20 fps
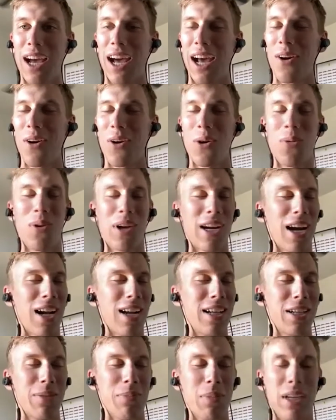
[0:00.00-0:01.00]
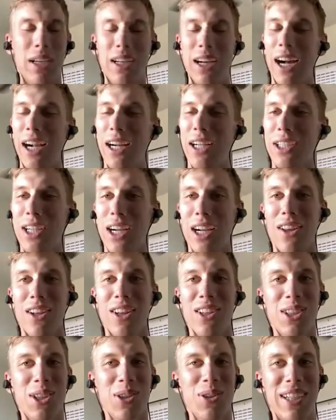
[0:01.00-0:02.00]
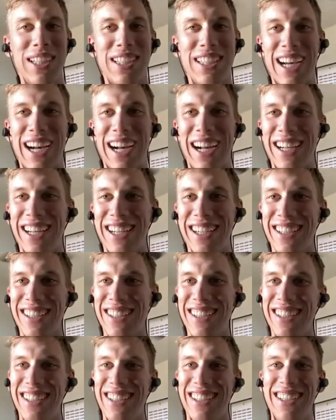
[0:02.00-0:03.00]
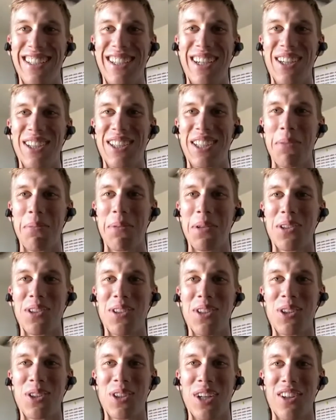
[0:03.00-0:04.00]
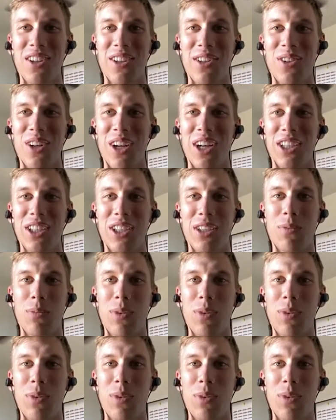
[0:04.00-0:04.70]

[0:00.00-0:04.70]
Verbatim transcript: I don't know what got into me. I just got a little too excited, typical adrenaline rush.